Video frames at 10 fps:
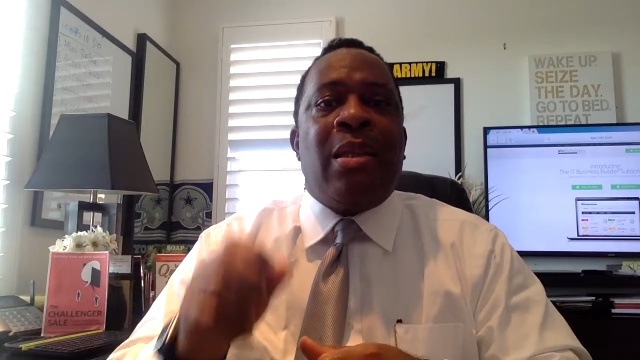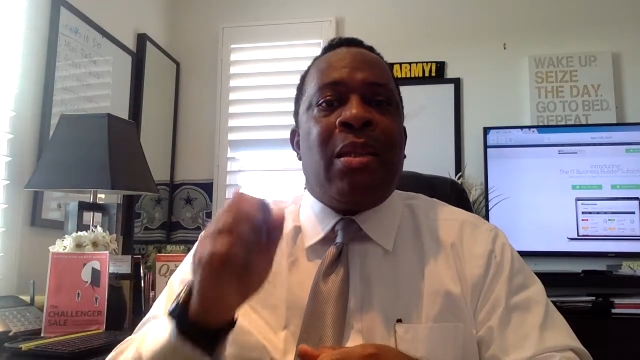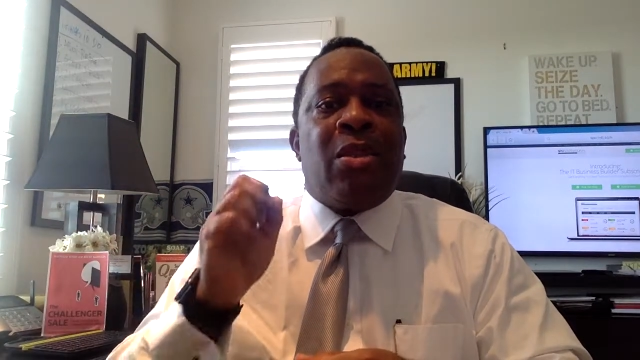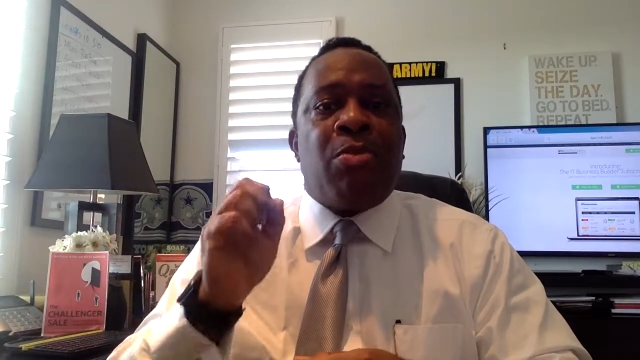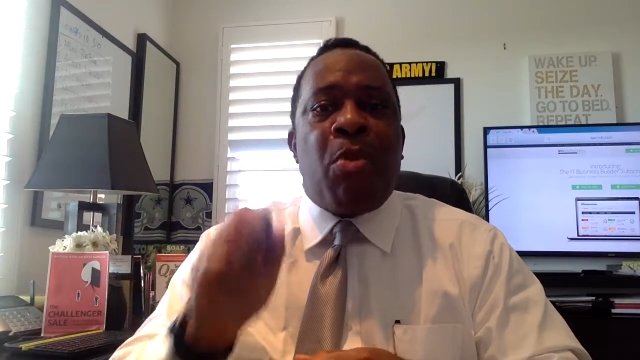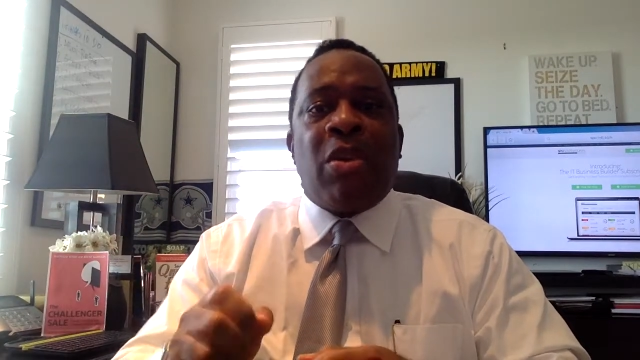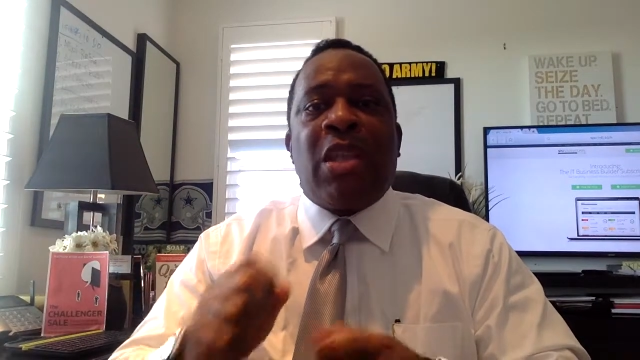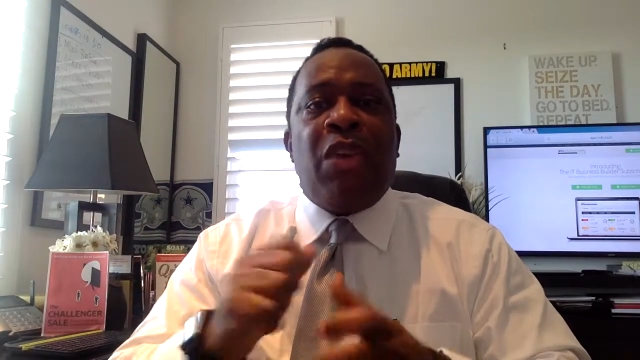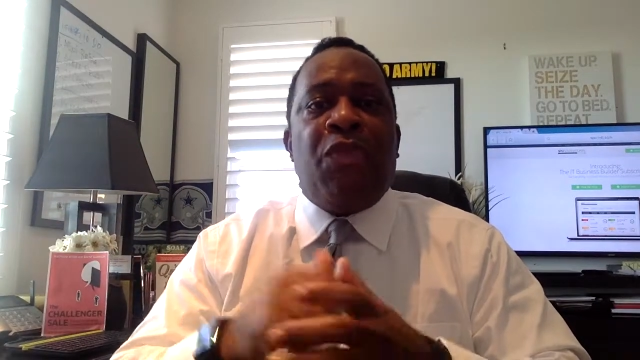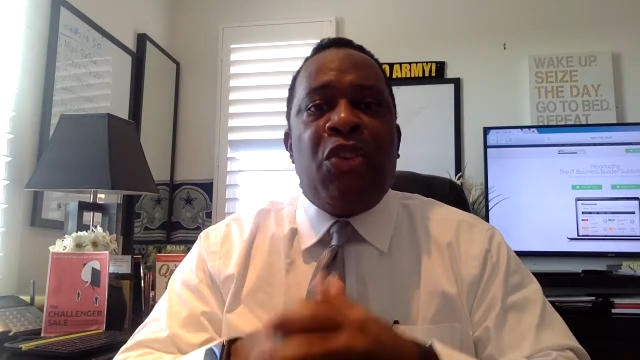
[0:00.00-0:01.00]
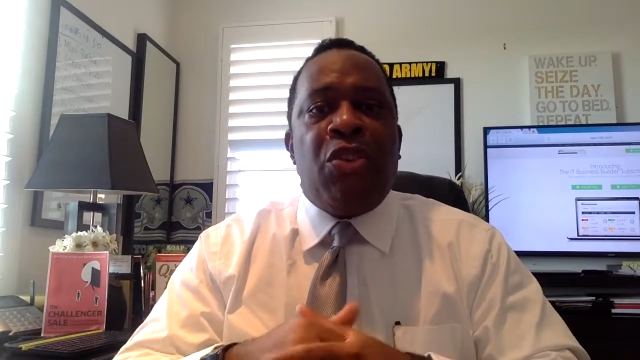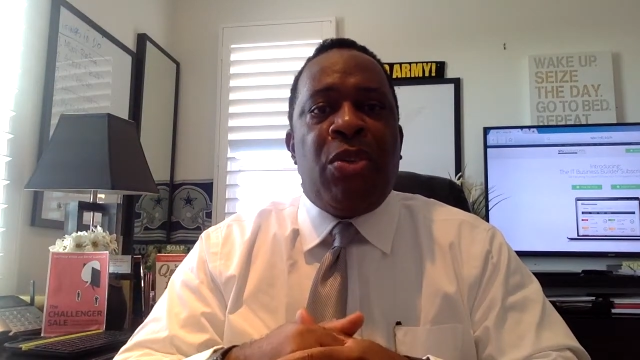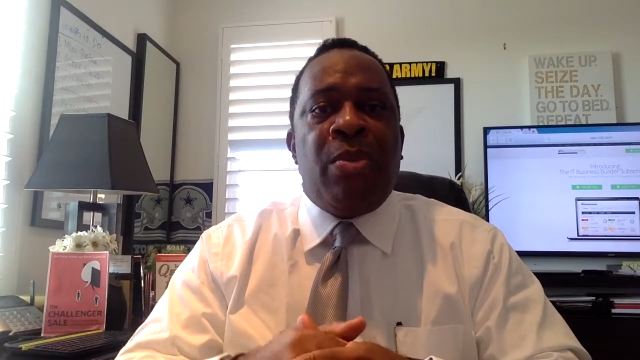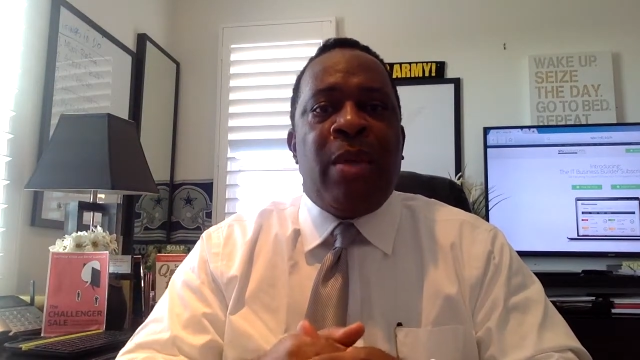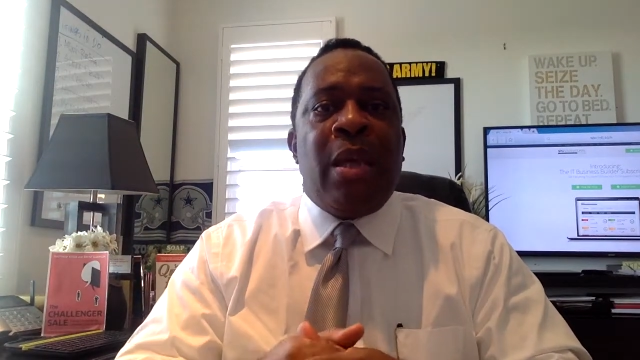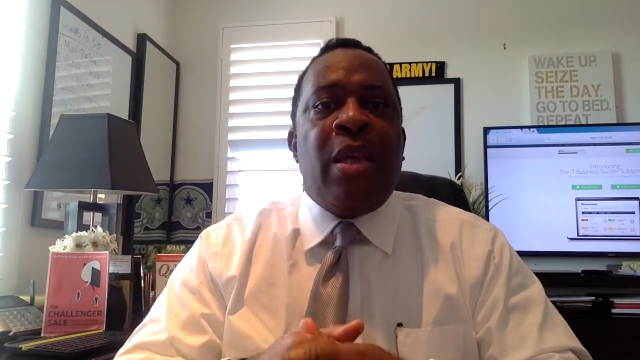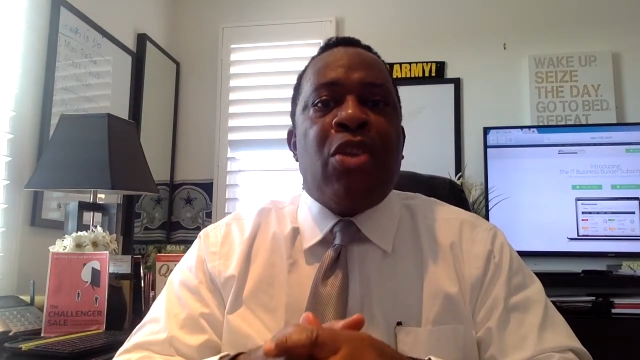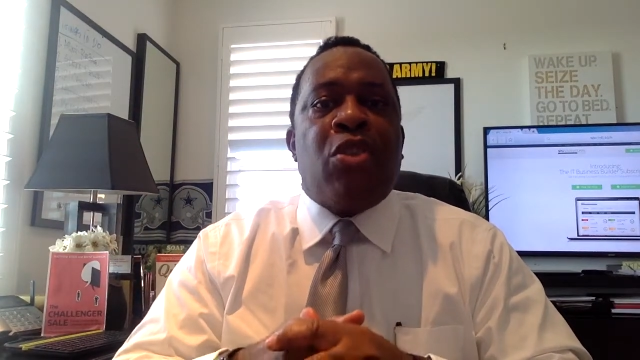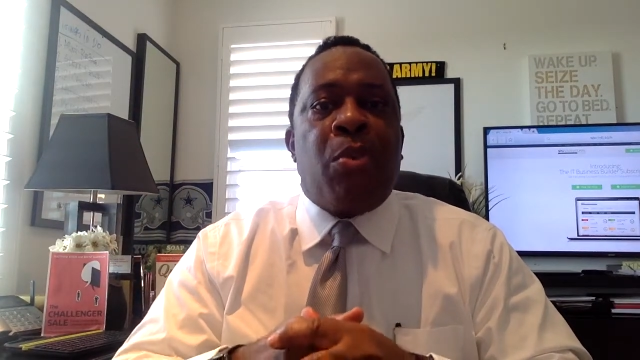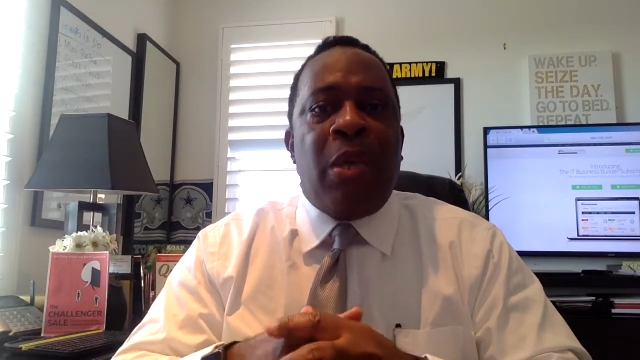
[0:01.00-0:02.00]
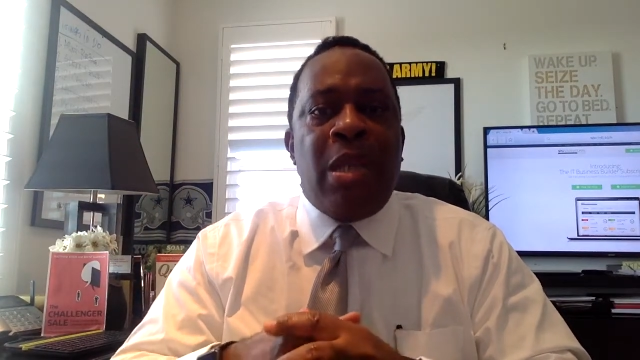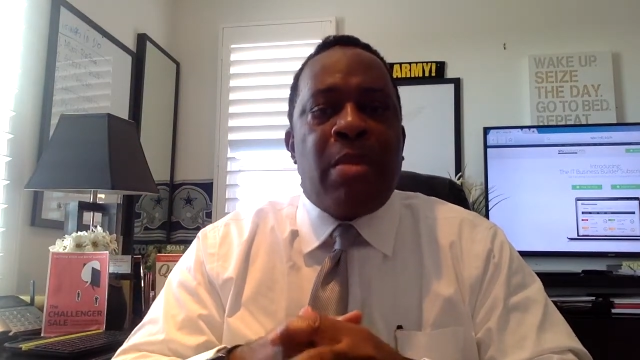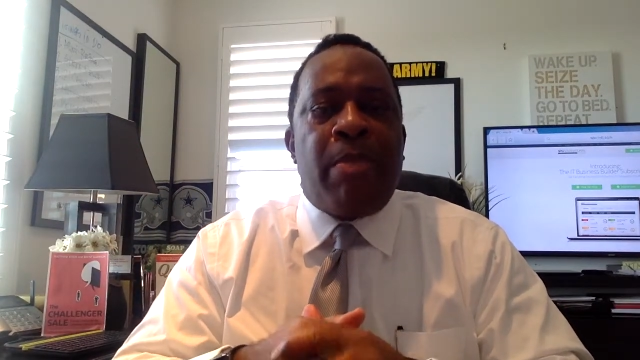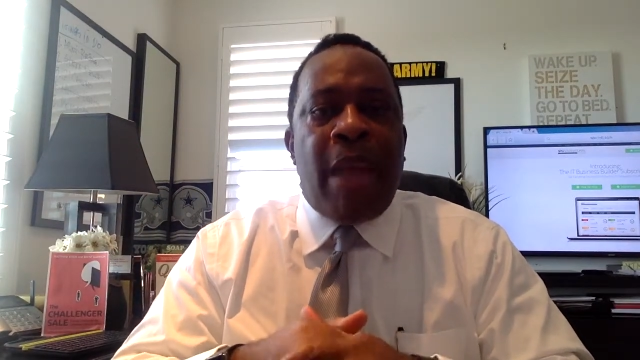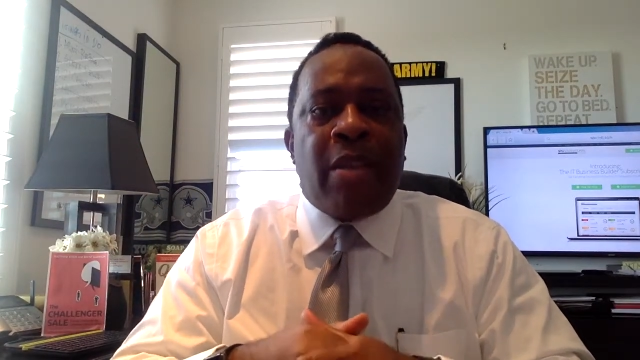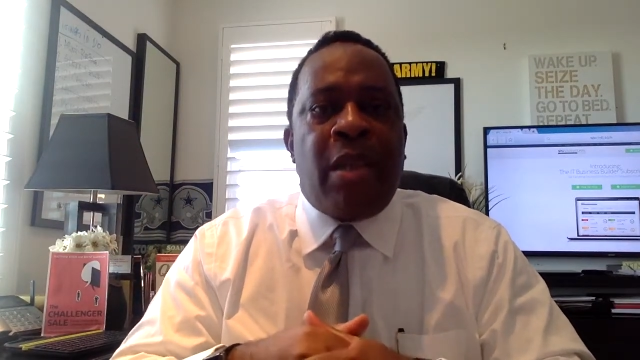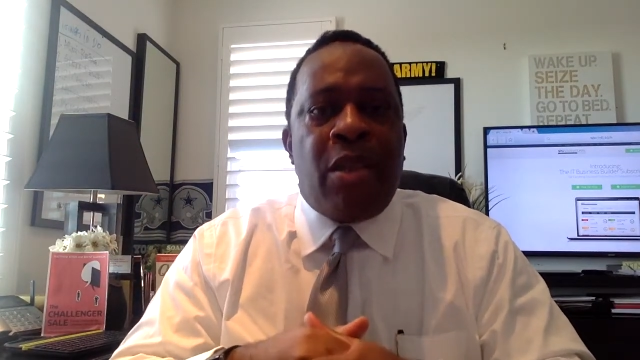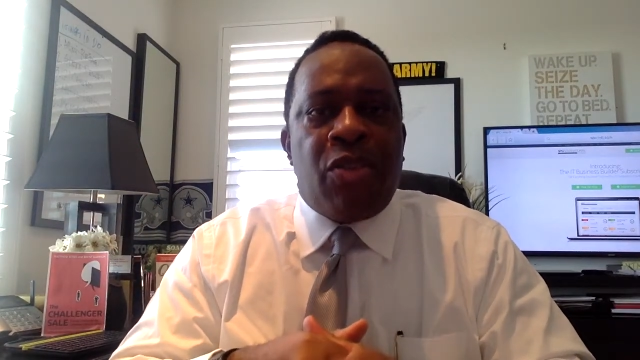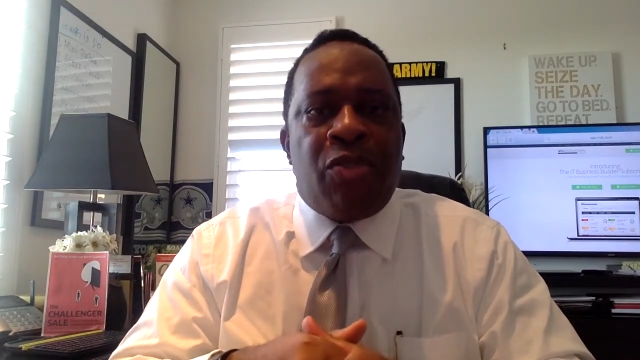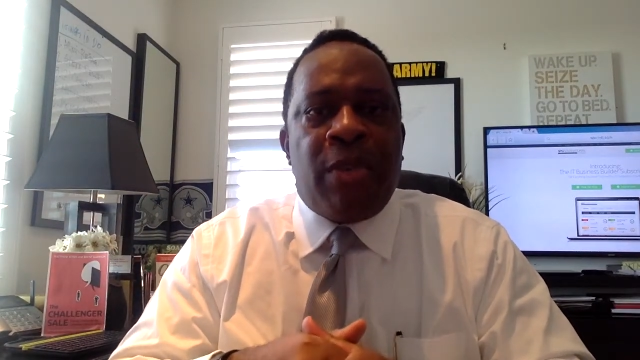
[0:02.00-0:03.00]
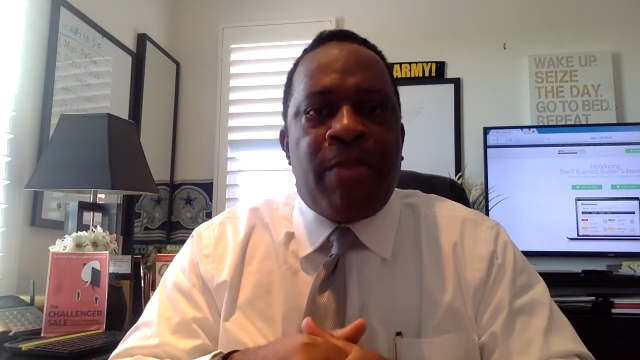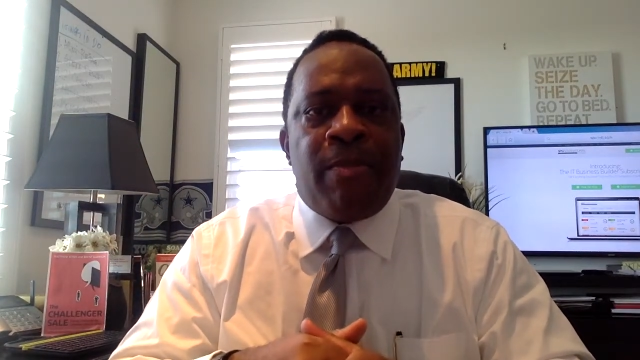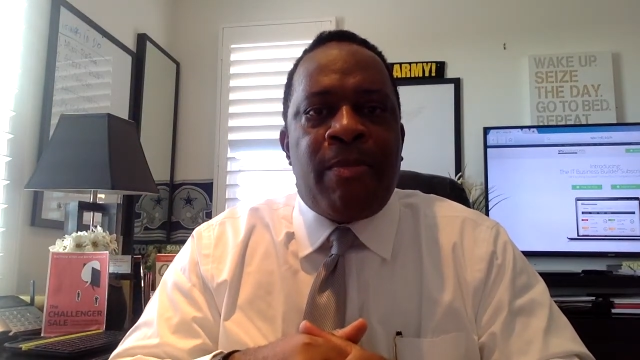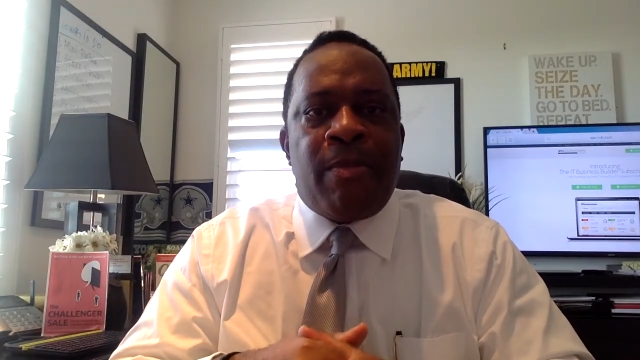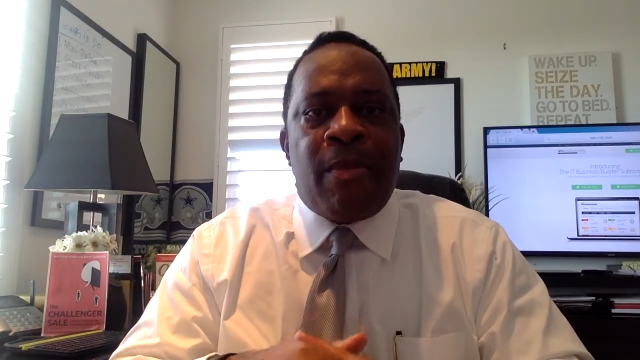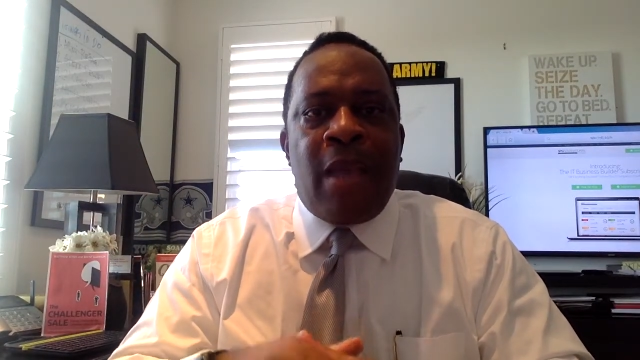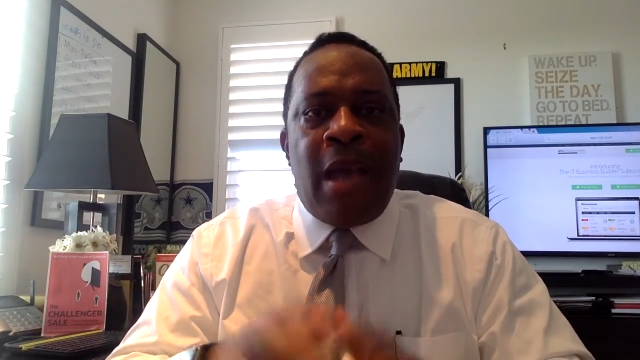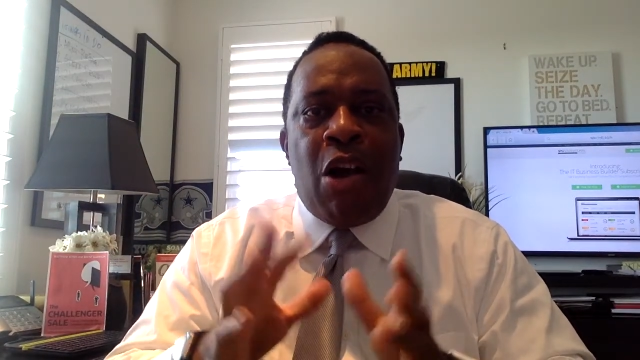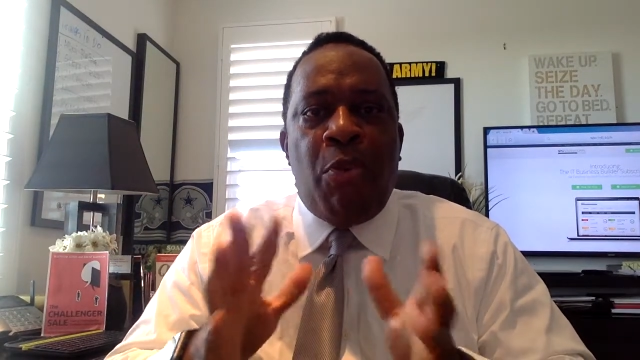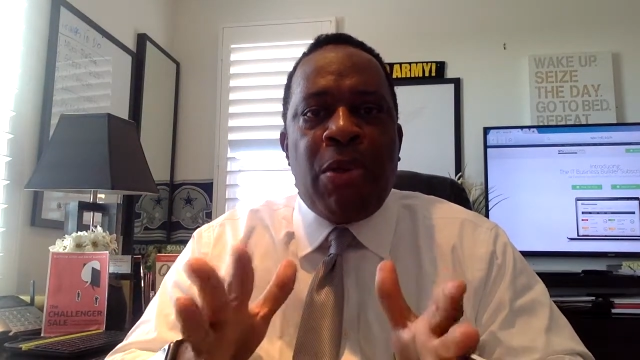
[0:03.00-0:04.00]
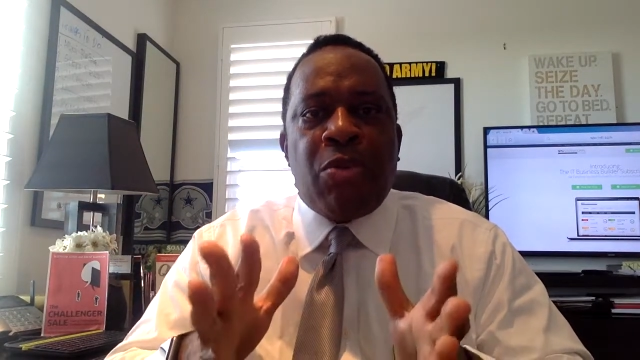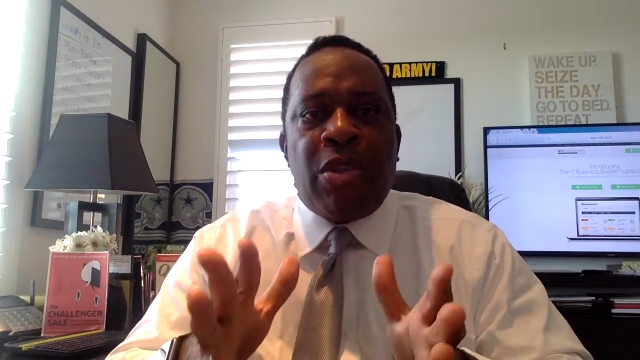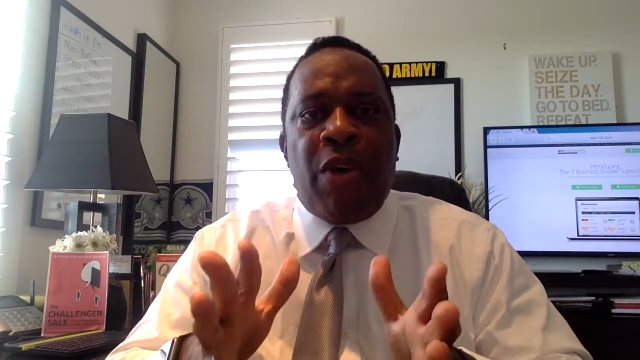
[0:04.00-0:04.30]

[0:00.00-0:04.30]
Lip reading: then the smart thing for you to do is to release them back to industry. I hope this was